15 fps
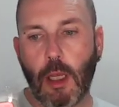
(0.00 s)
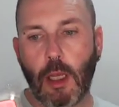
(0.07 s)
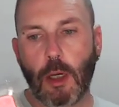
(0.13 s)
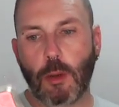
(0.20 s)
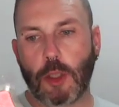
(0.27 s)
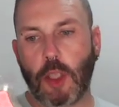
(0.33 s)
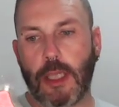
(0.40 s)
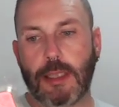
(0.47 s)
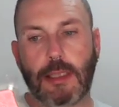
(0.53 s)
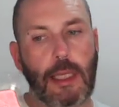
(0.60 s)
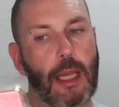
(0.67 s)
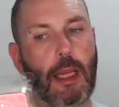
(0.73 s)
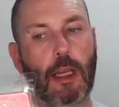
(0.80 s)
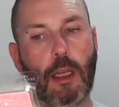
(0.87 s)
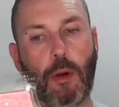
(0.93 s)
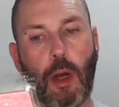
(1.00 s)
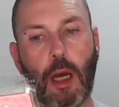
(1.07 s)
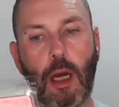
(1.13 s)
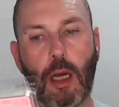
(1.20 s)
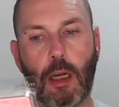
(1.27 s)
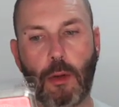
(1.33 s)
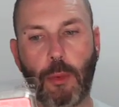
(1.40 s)
which is Say
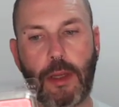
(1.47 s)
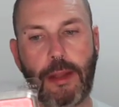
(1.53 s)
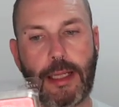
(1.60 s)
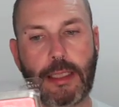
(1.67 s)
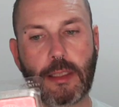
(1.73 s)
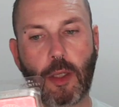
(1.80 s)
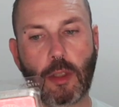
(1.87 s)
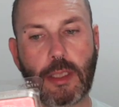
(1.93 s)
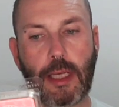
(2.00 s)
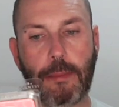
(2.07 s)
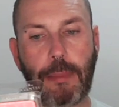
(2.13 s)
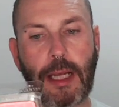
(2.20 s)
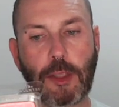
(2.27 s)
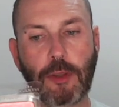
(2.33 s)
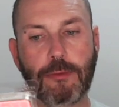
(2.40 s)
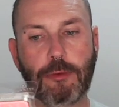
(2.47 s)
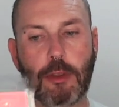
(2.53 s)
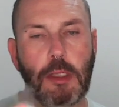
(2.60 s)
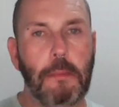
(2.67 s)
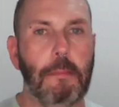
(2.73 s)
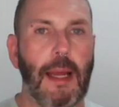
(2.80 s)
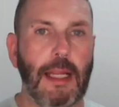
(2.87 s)
Aloha with exotic passion
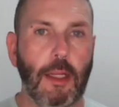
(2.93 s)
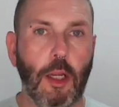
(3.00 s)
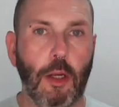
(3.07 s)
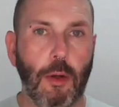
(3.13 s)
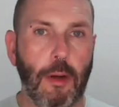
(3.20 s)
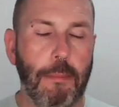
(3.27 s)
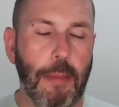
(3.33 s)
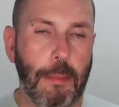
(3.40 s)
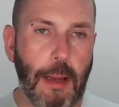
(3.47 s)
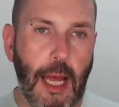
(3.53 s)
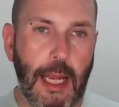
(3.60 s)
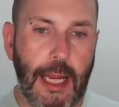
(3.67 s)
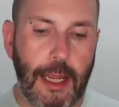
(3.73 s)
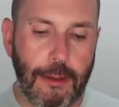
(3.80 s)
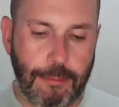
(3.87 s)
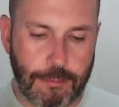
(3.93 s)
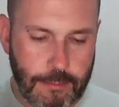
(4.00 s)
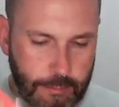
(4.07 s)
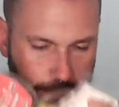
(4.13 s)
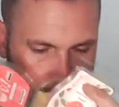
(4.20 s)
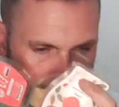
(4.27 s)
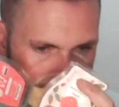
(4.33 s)
fruit, mango and papaya.
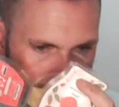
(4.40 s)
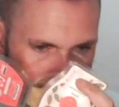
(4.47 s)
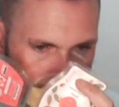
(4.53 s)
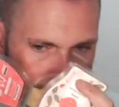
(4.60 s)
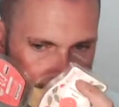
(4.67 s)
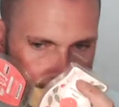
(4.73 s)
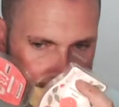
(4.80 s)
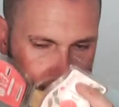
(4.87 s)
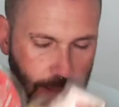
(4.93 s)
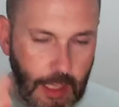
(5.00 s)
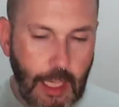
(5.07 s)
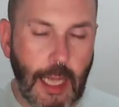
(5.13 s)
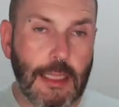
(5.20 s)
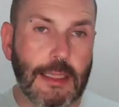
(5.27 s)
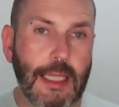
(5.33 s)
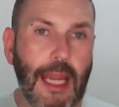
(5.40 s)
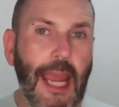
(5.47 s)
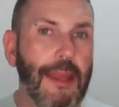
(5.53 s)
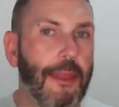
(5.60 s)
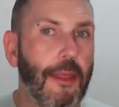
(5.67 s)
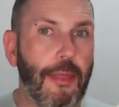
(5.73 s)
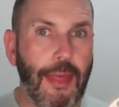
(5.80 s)
And
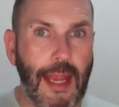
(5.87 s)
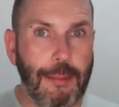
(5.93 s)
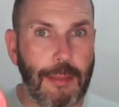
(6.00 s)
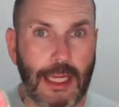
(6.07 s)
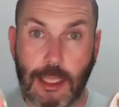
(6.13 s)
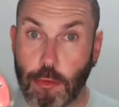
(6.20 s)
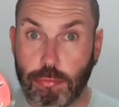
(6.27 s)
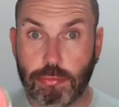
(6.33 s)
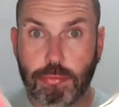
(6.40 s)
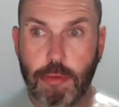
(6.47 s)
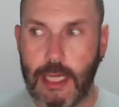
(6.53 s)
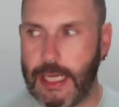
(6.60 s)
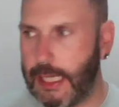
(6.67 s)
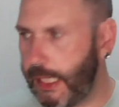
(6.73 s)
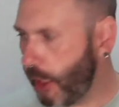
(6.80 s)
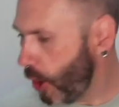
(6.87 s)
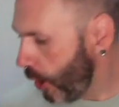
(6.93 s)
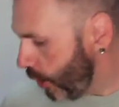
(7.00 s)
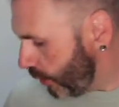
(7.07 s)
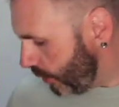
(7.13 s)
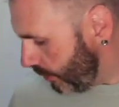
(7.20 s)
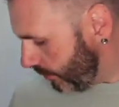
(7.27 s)
together they made a really
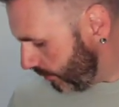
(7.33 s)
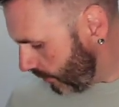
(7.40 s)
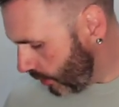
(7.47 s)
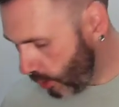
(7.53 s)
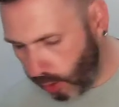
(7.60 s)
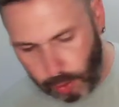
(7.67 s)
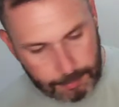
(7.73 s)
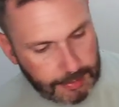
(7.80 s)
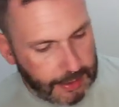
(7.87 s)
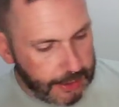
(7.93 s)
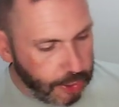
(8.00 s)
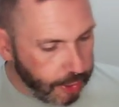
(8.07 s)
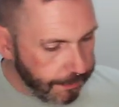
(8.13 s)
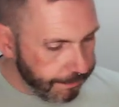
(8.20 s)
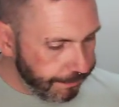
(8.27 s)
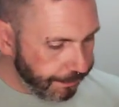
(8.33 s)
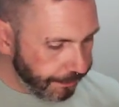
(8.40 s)
good combination.